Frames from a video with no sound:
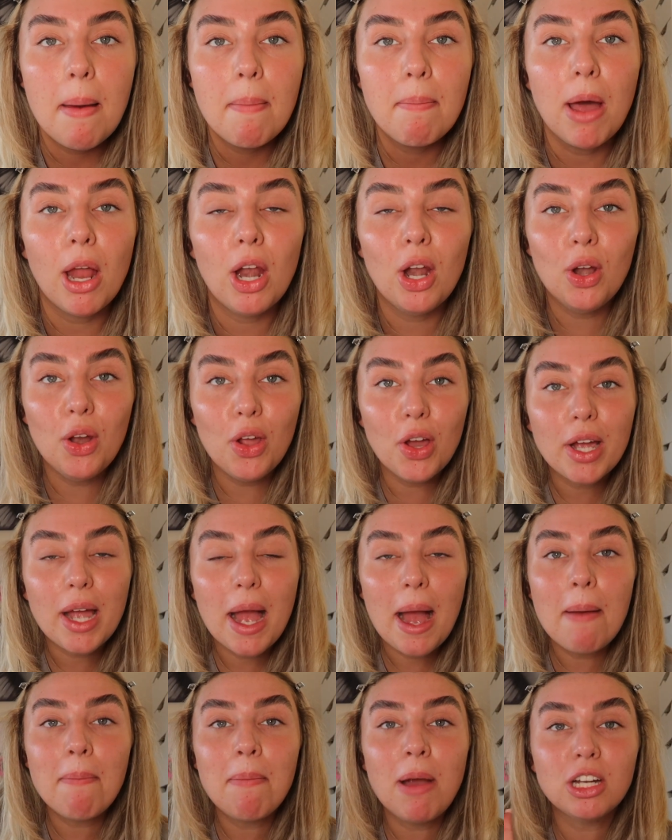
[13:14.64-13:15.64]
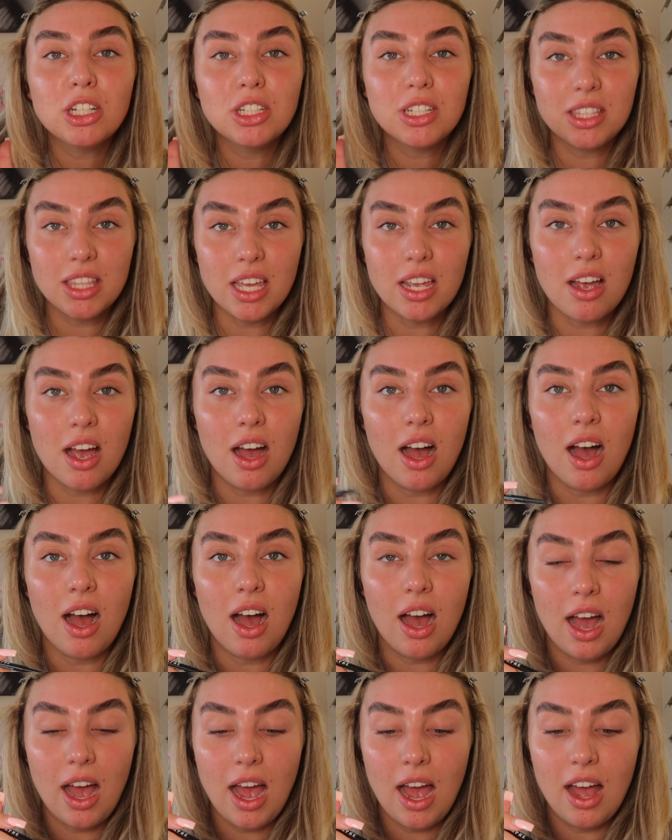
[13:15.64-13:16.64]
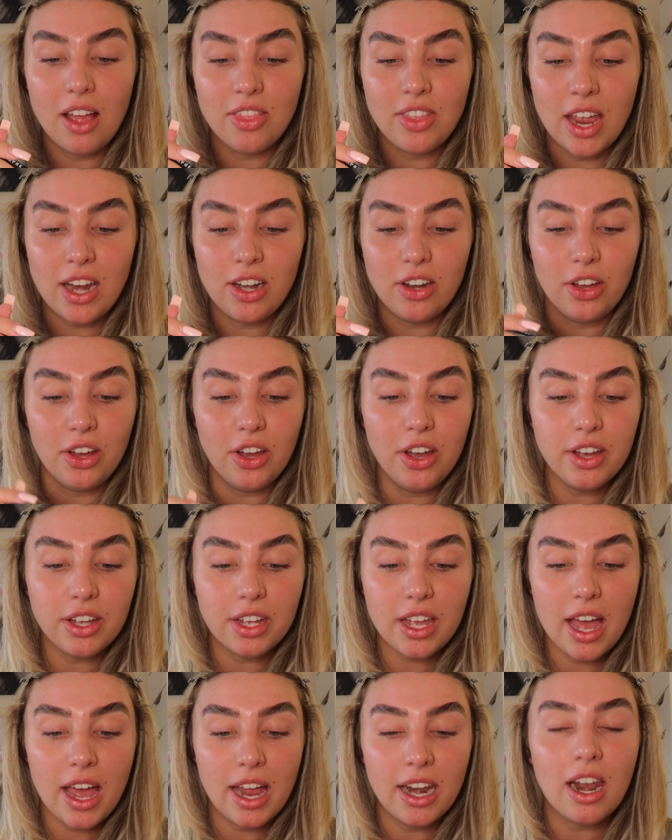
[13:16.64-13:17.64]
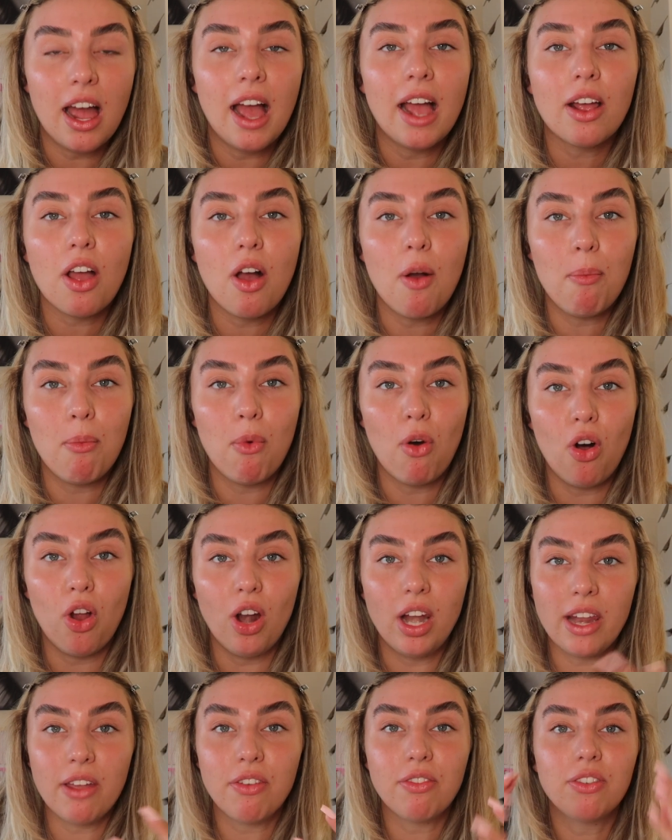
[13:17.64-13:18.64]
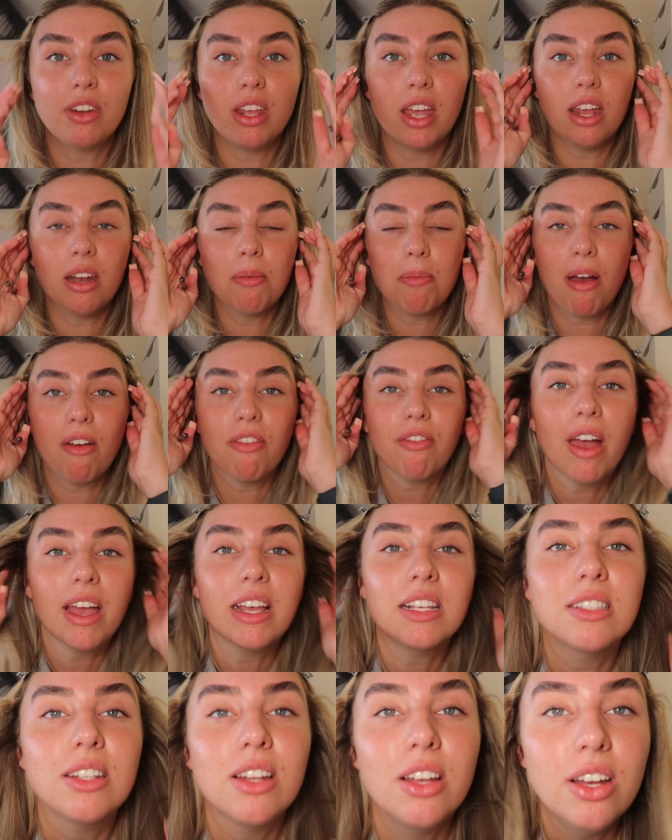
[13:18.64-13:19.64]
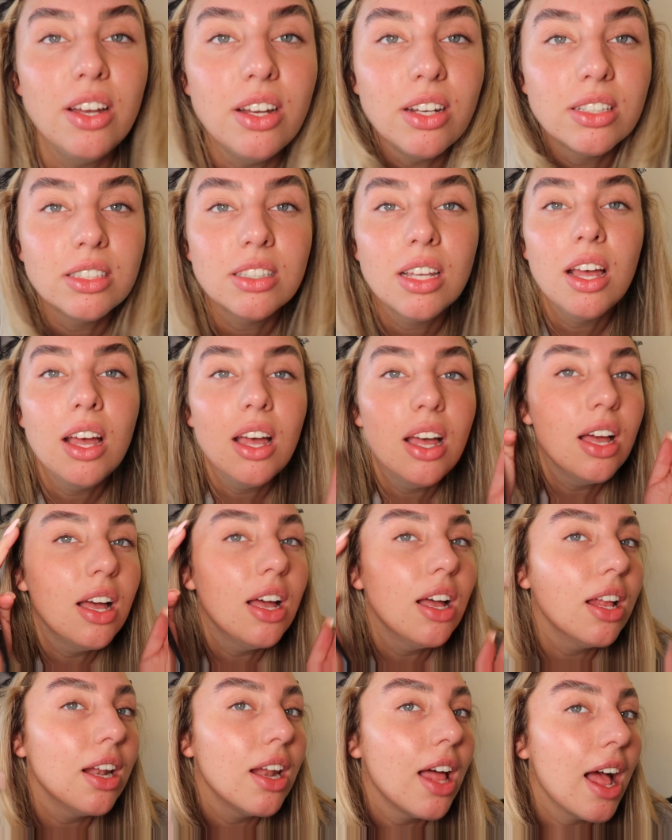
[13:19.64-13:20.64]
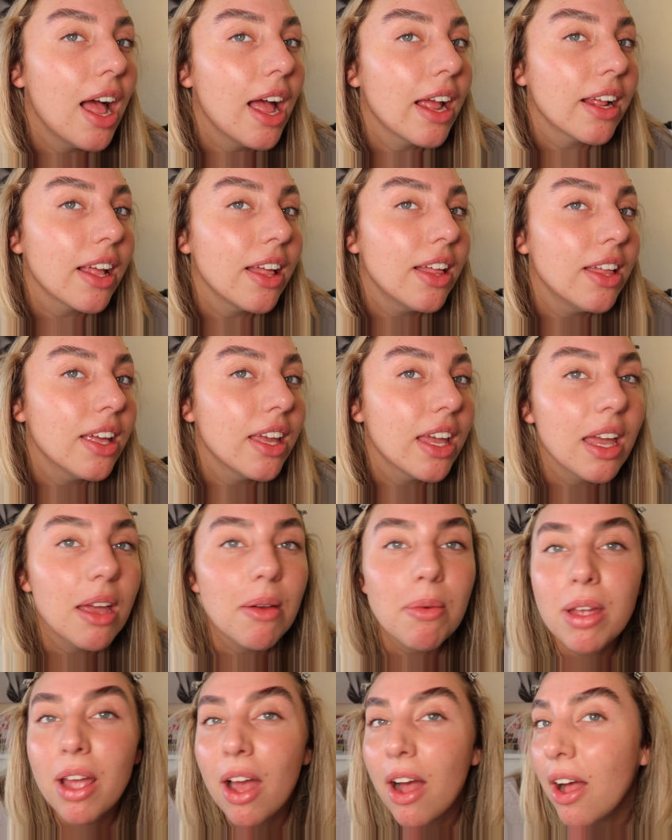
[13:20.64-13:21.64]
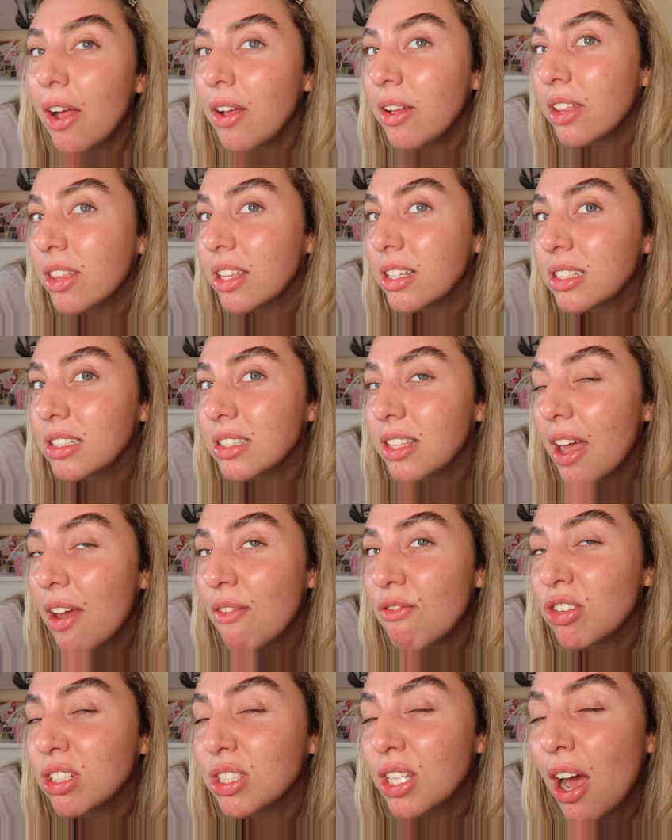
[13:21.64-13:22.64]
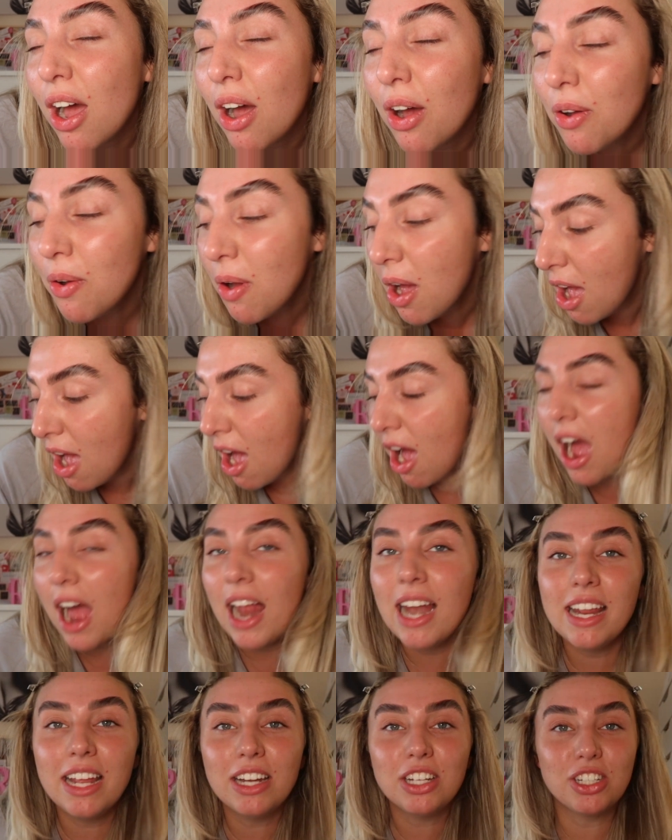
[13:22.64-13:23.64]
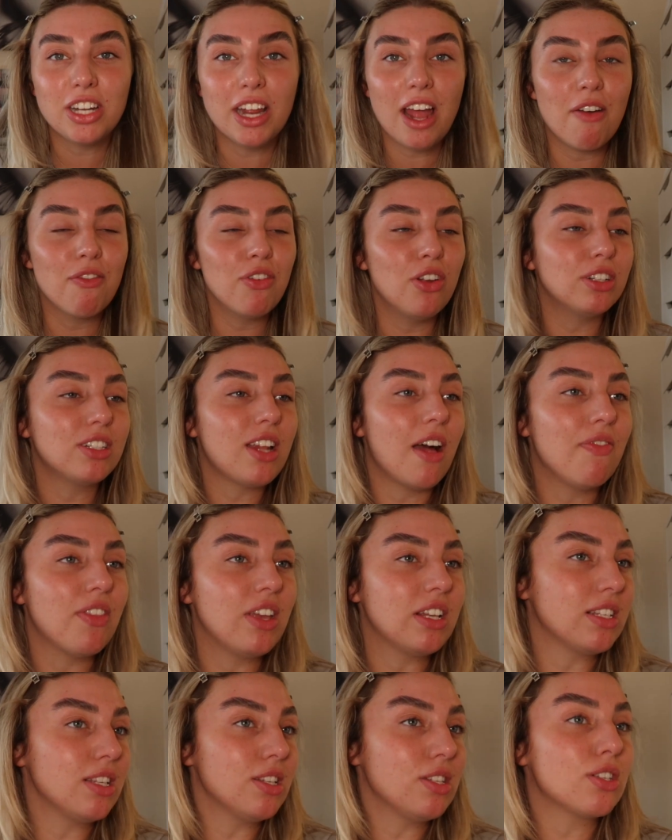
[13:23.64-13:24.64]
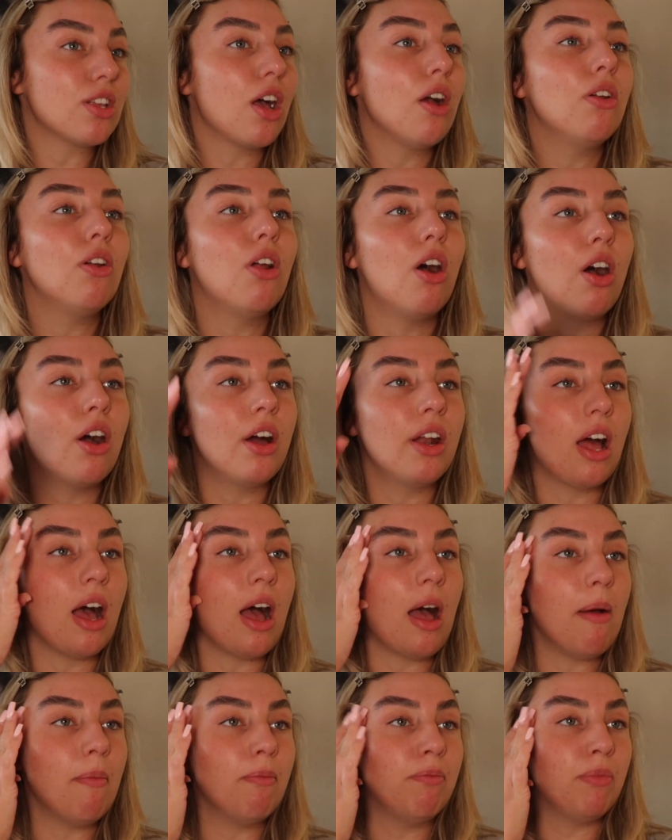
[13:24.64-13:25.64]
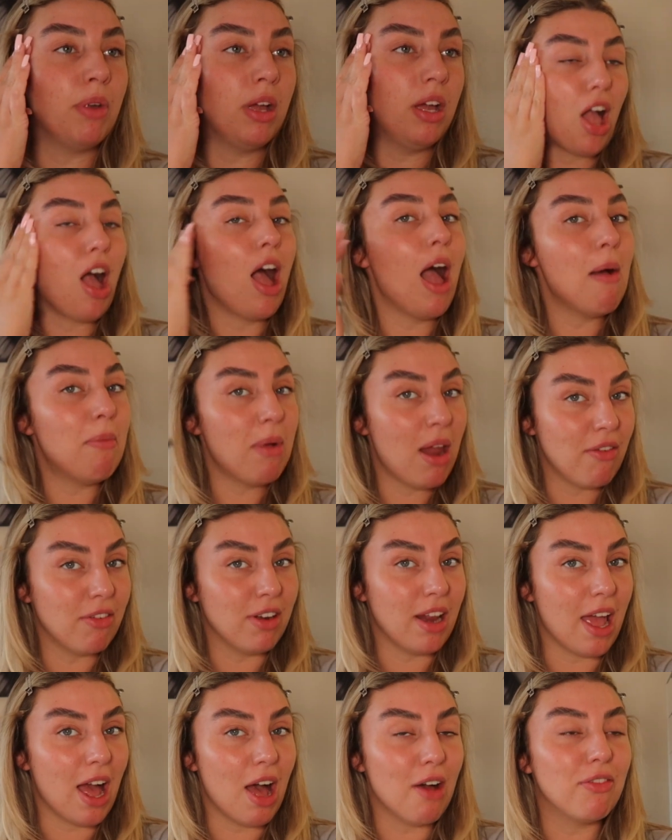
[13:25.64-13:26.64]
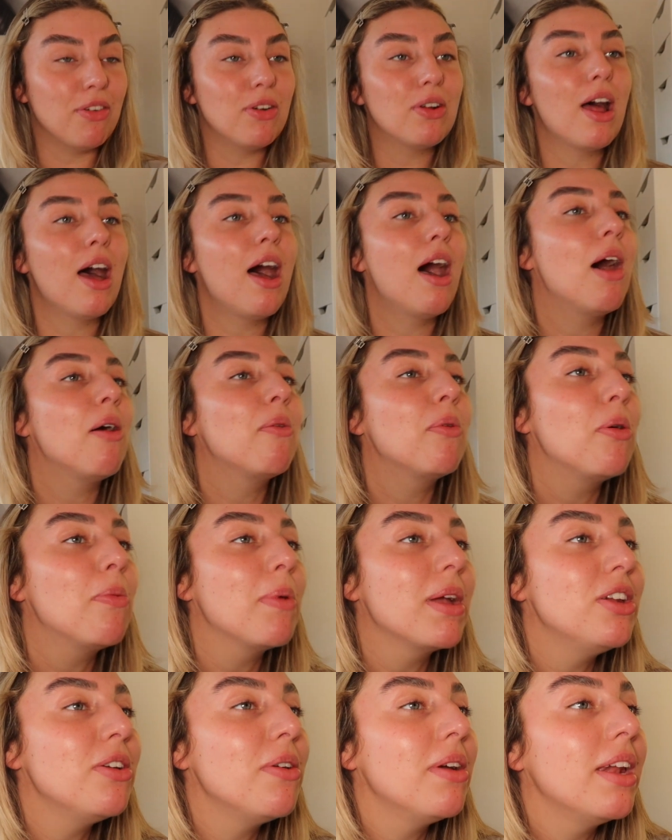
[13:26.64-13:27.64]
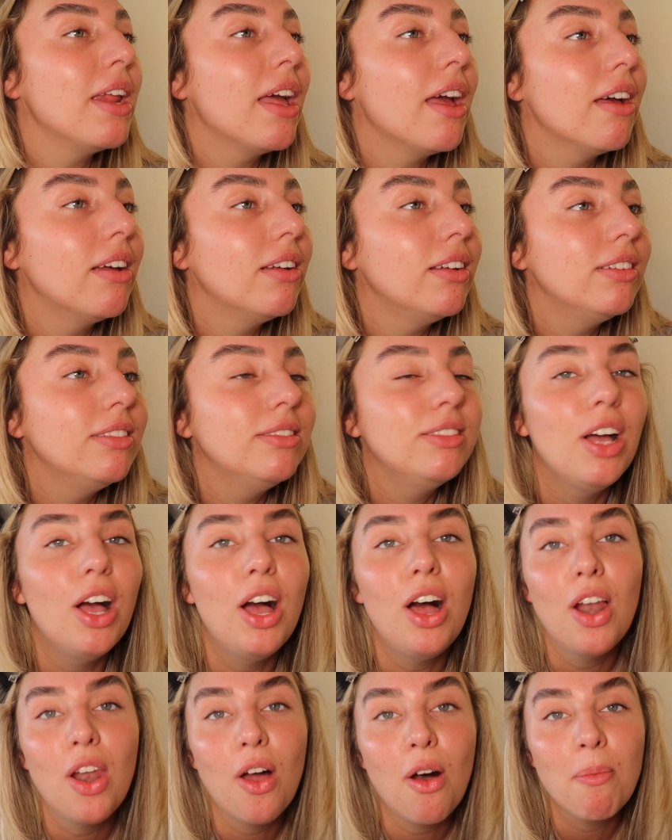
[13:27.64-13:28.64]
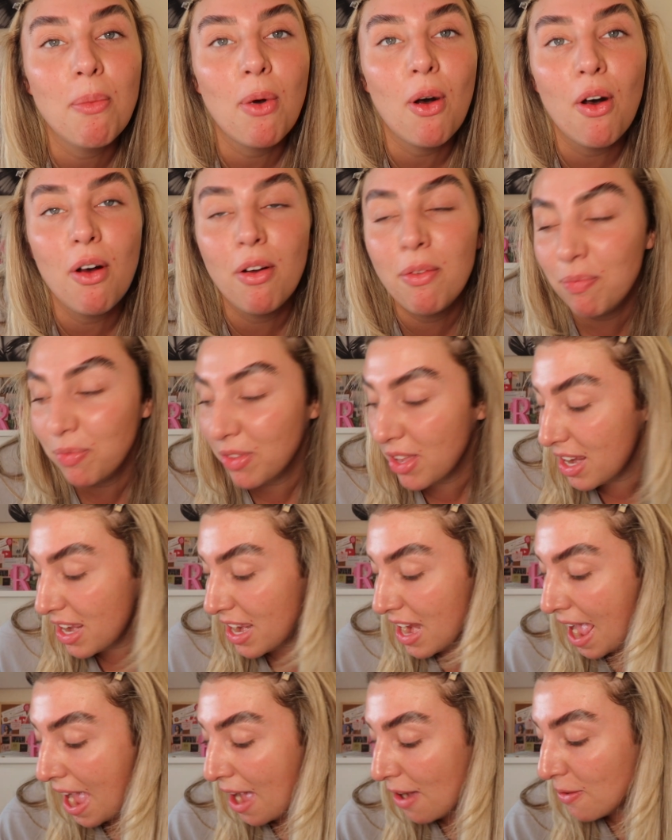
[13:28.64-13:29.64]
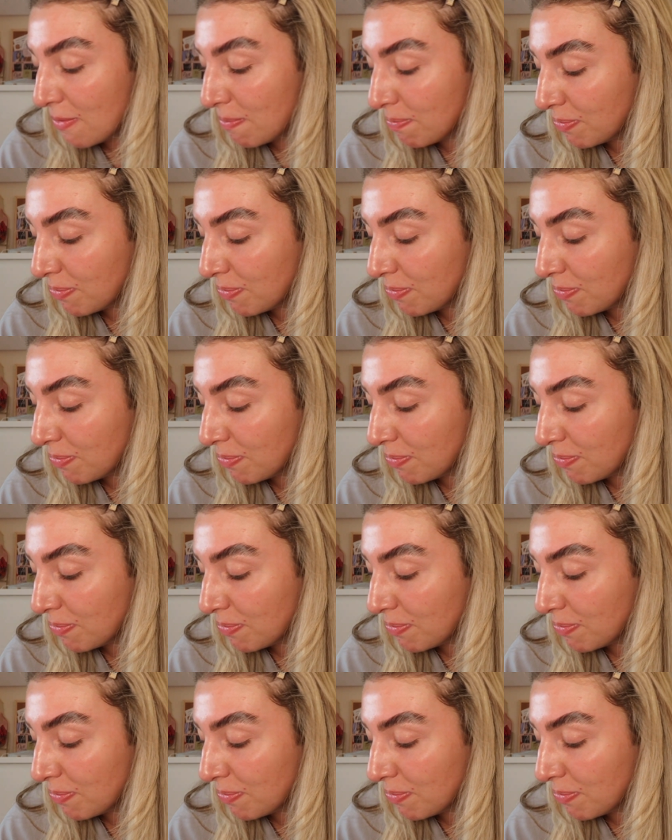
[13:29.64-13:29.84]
But look how much thicker they look and like more lifted my face looks. Like, here we go. This is the end result. I've not done this in so long and I'm loving it. I feel like I will be doing it a lot more now.